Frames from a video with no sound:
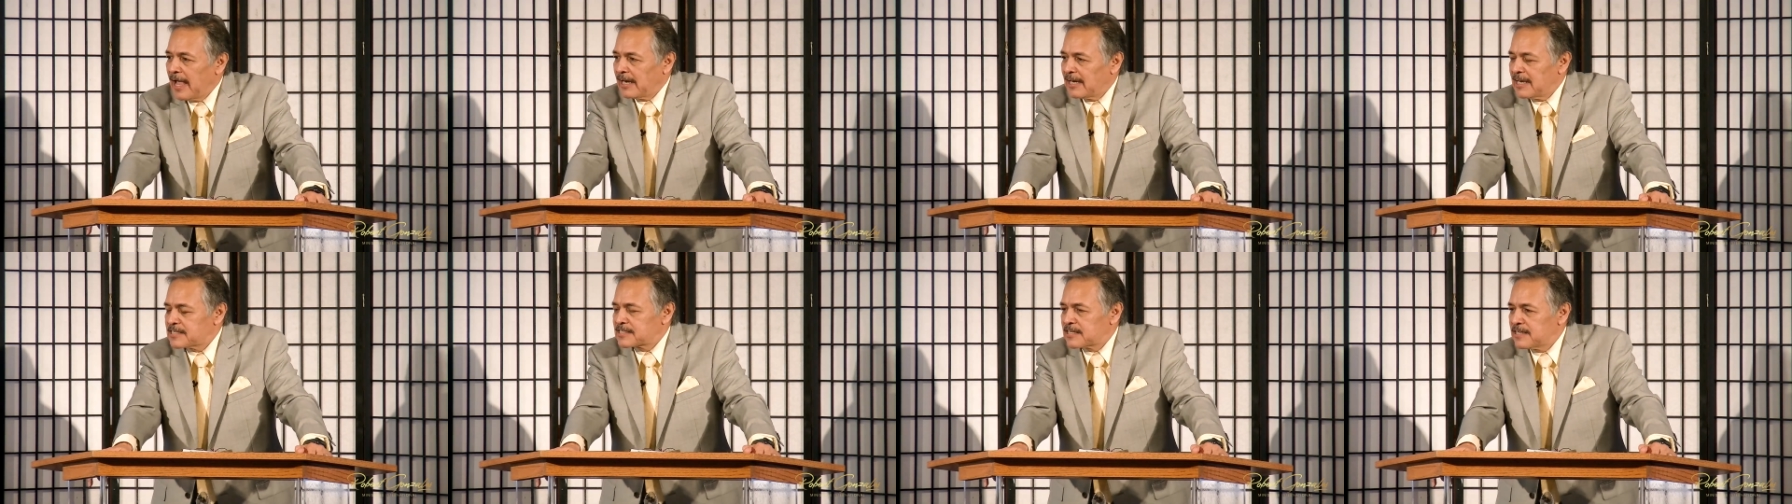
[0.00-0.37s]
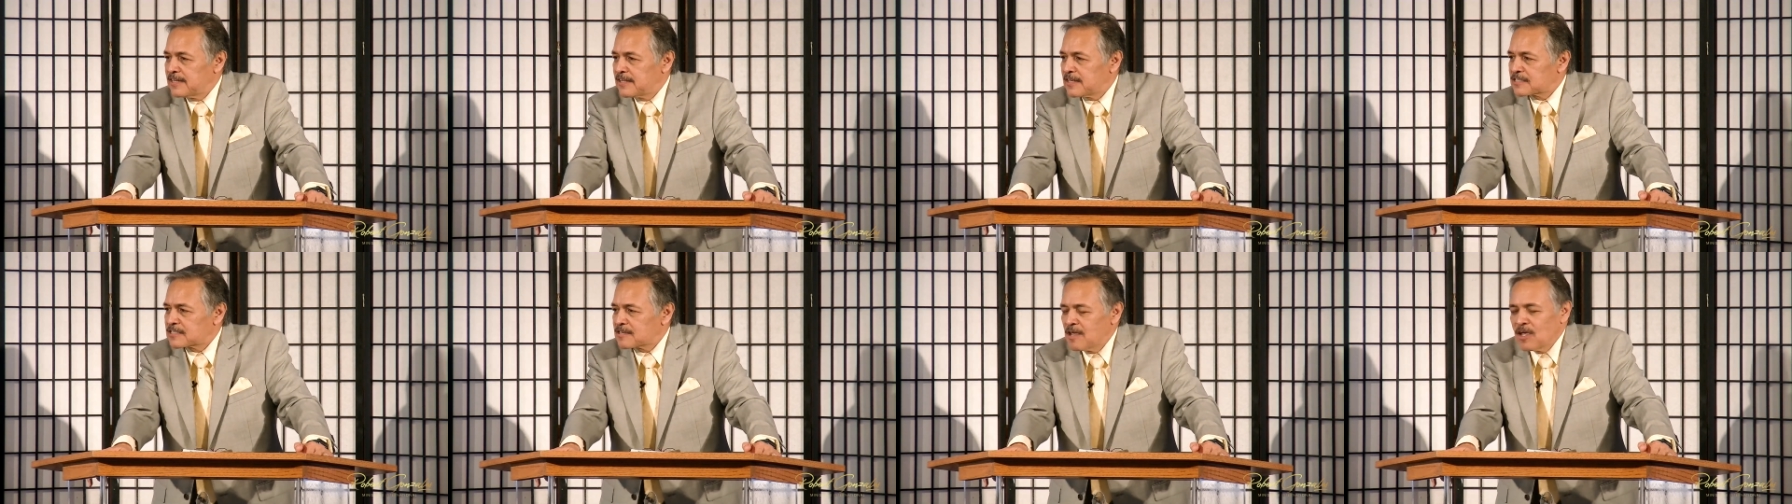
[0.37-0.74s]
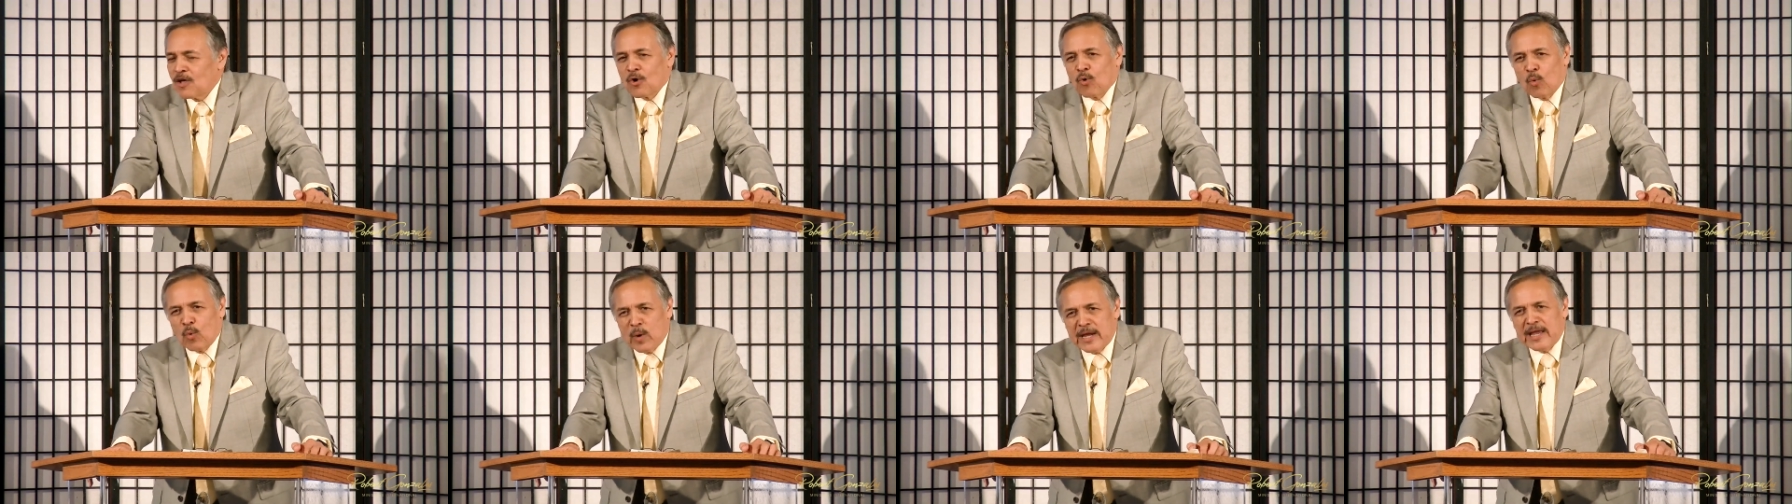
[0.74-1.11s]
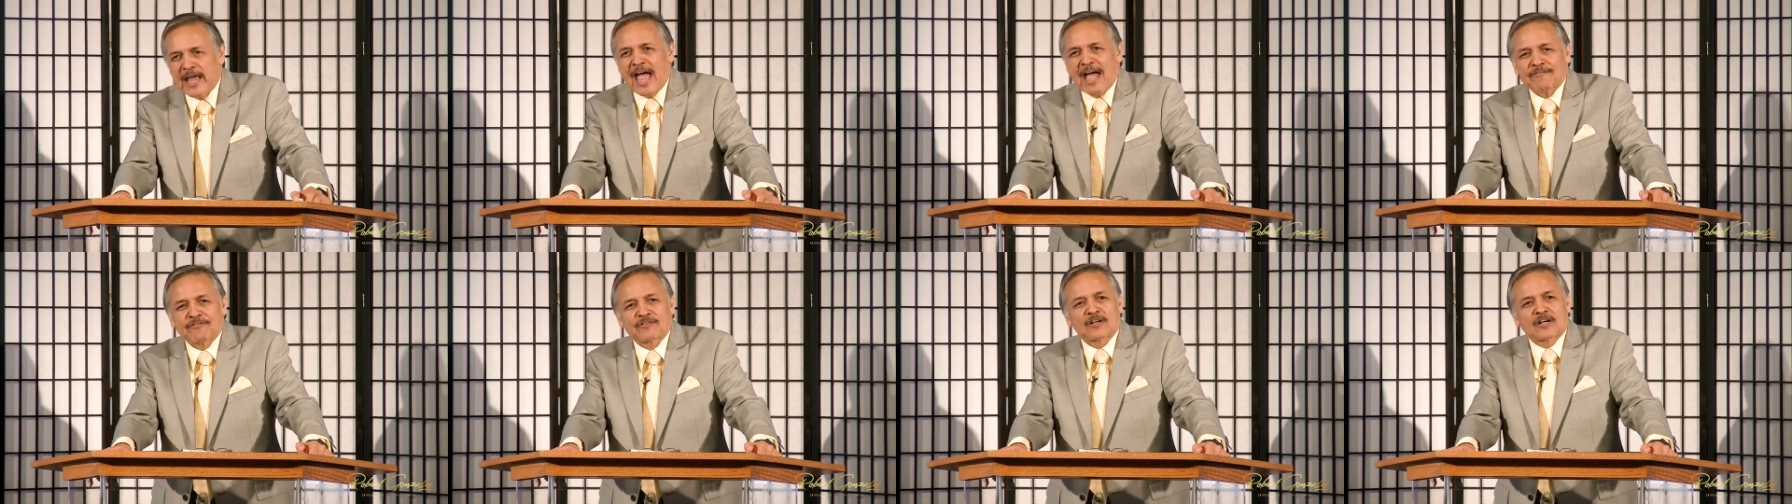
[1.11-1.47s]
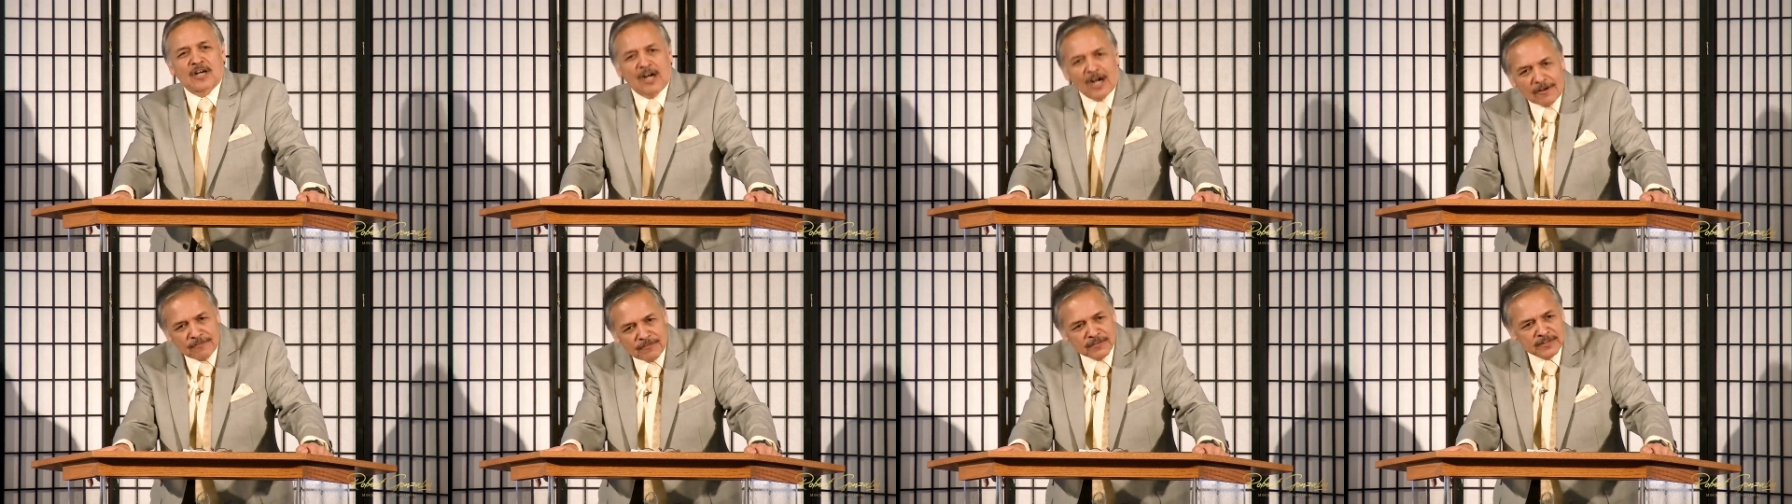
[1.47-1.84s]
And listen to this. We have
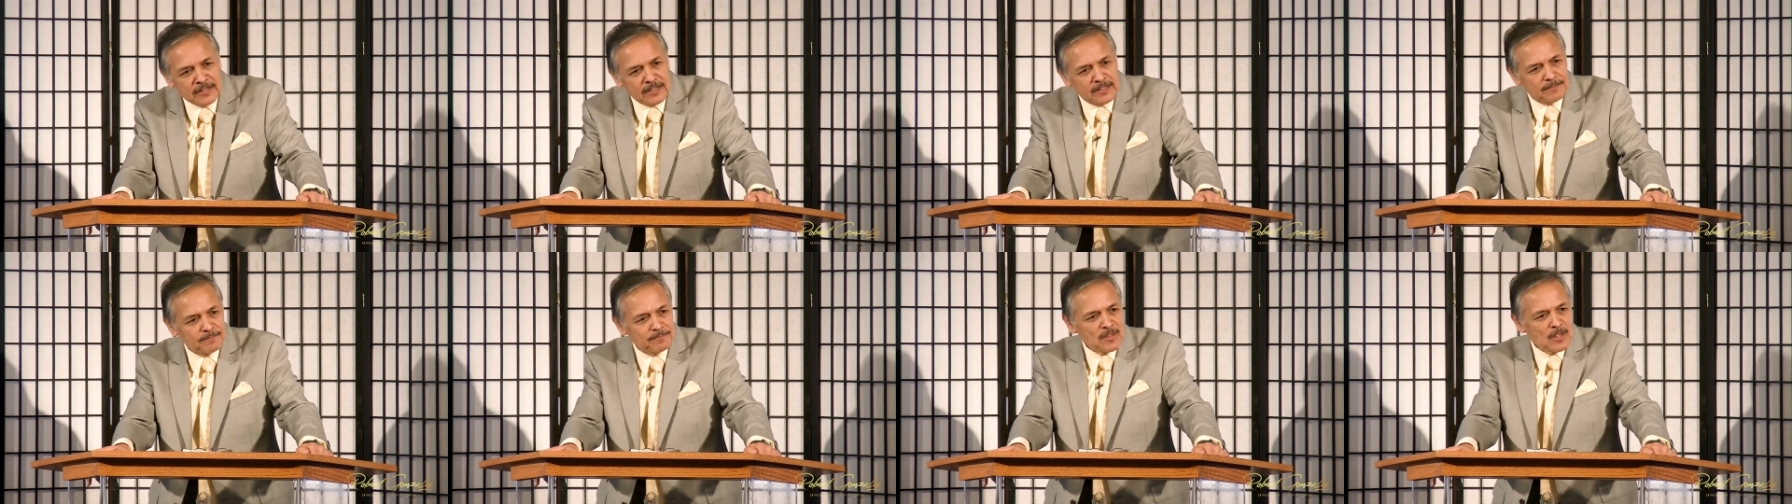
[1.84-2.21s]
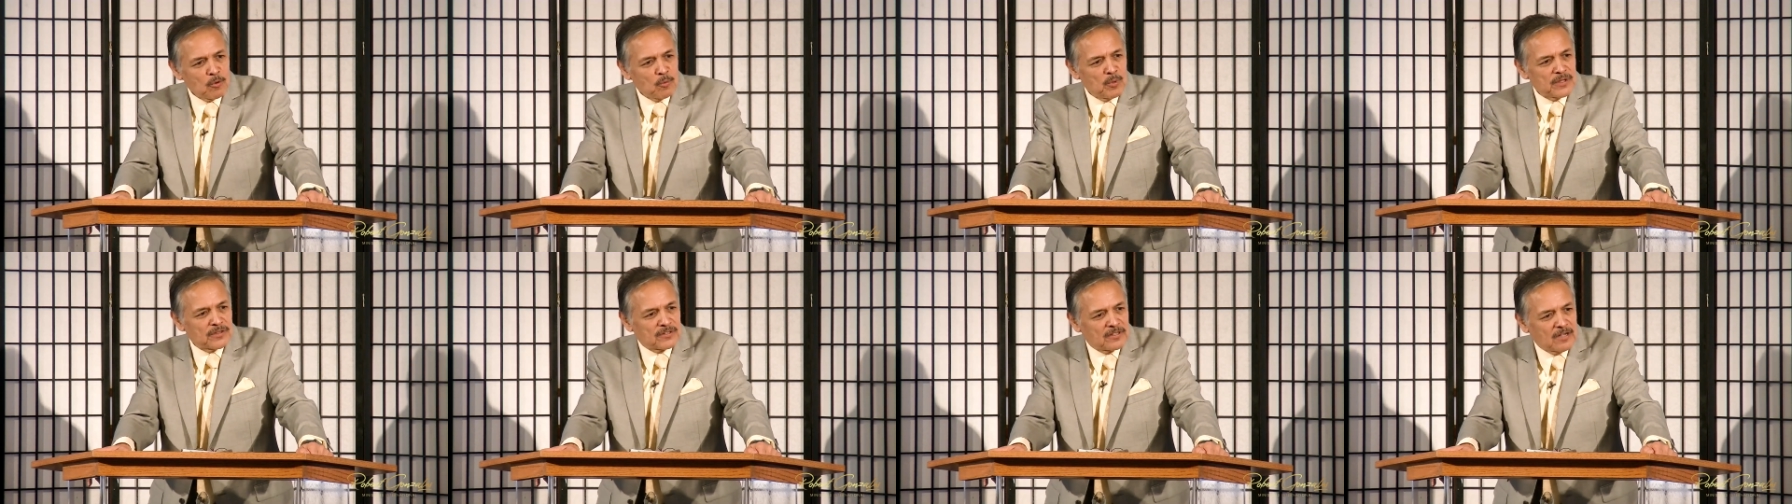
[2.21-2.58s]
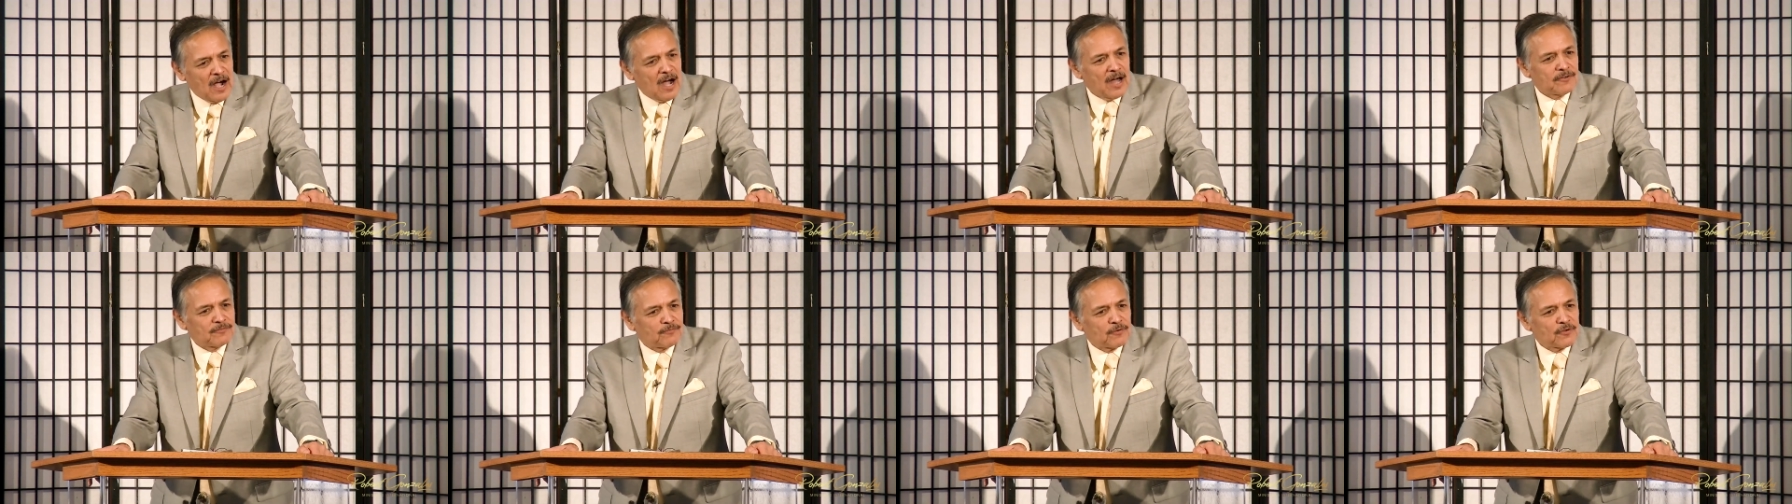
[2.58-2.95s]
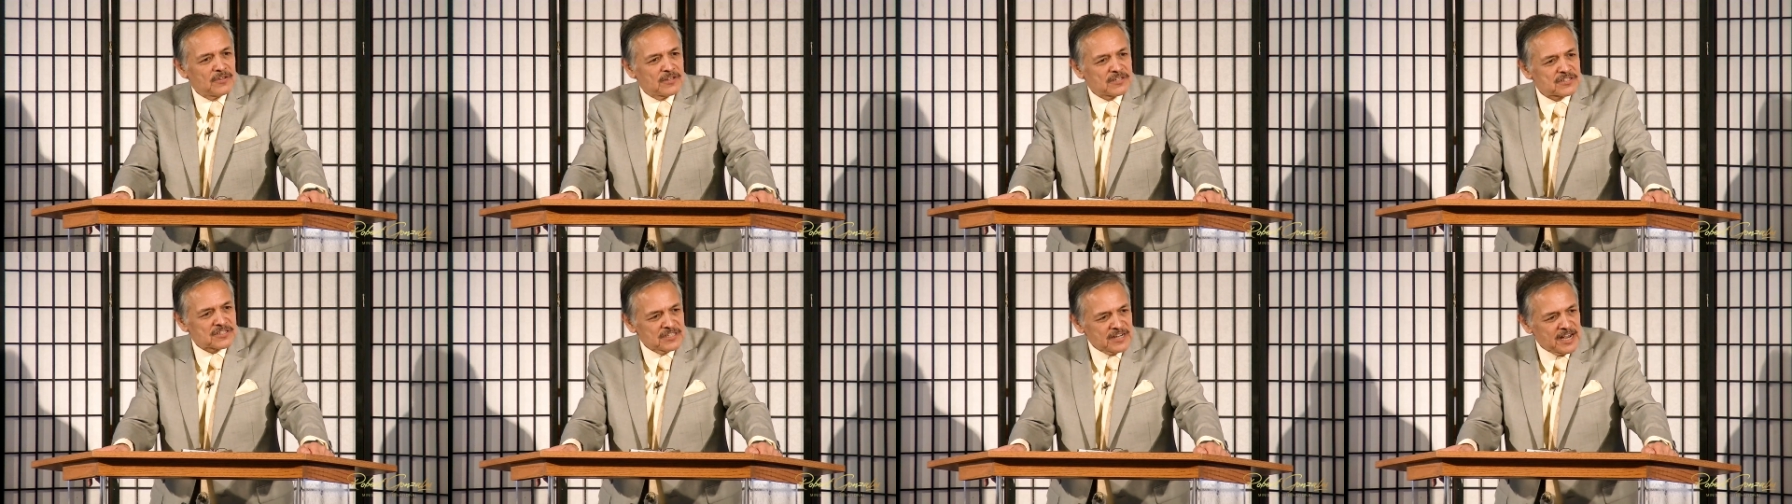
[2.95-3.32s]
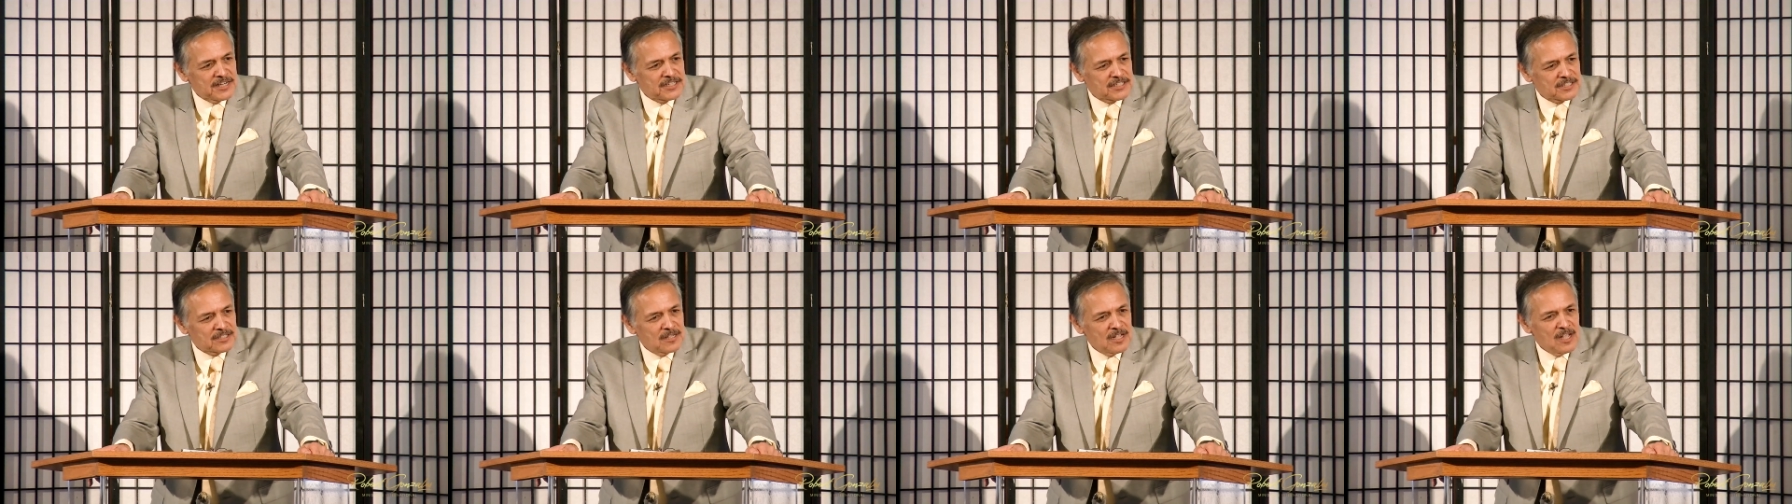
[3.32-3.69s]
covenant with God for this
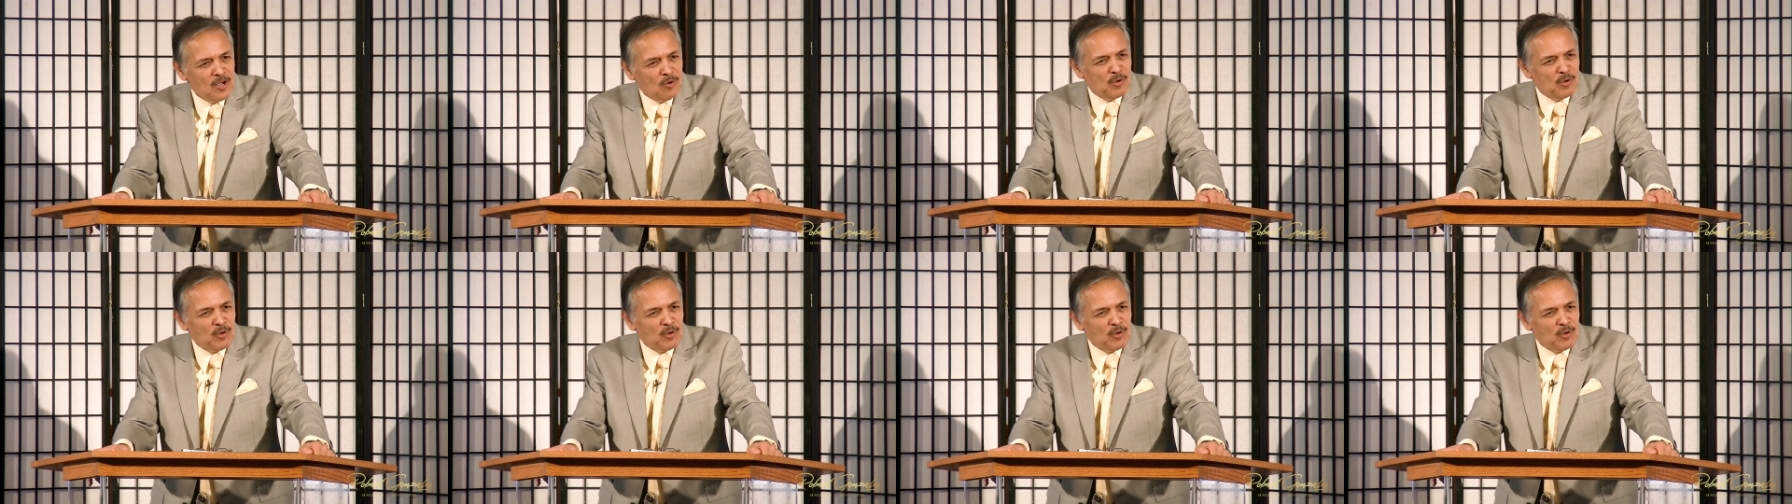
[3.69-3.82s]
nation.